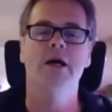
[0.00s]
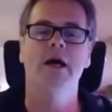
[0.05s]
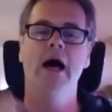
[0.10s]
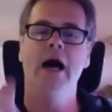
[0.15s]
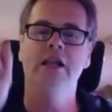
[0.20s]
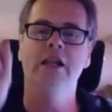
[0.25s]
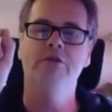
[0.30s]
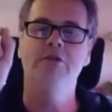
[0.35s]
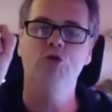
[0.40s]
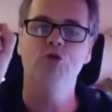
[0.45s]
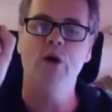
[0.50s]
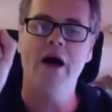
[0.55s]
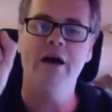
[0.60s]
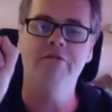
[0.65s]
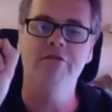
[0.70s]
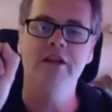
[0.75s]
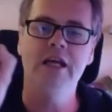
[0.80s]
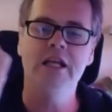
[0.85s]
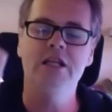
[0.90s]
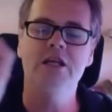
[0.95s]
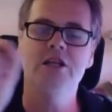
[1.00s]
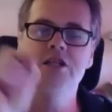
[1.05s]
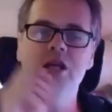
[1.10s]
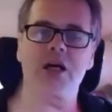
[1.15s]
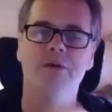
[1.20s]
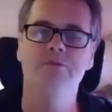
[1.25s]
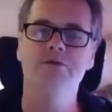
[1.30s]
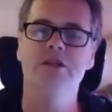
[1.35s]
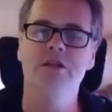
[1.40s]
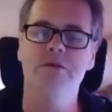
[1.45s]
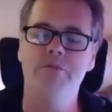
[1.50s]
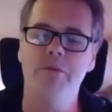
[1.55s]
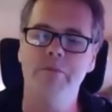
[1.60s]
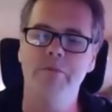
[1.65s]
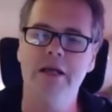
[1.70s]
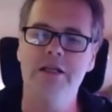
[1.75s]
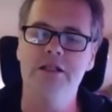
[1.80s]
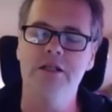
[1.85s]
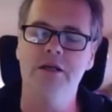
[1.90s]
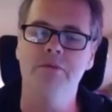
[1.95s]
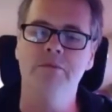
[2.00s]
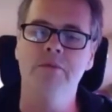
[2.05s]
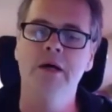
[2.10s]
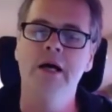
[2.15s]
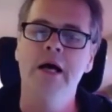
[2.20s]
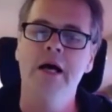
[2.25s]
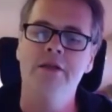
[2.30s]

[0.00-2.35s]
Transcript: And if you have linear terms in the momentum,